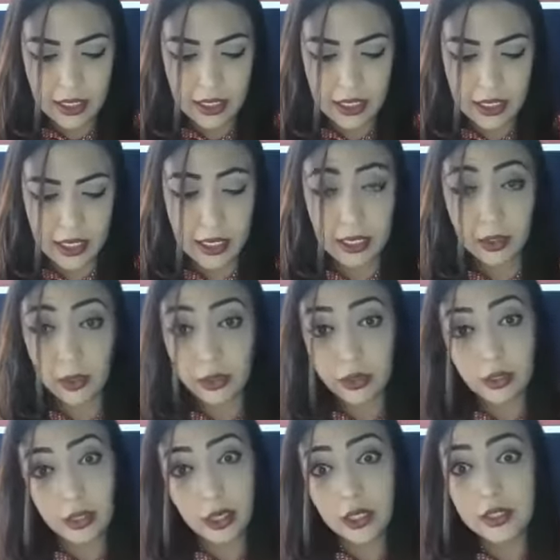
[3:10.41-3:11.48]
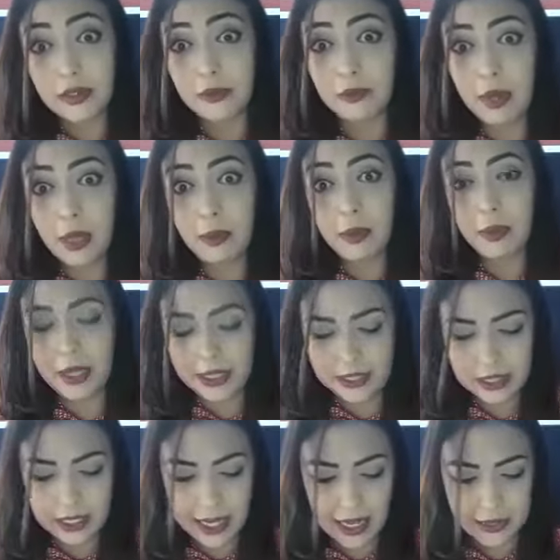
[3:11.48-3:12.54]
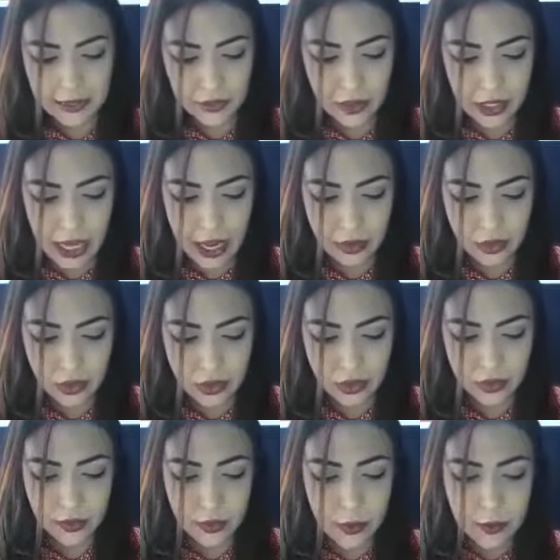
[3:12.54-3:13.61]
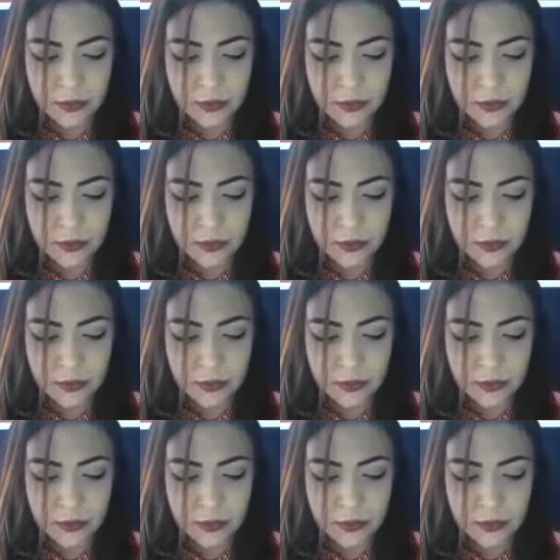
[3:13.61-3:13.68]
or lots of people makes a council.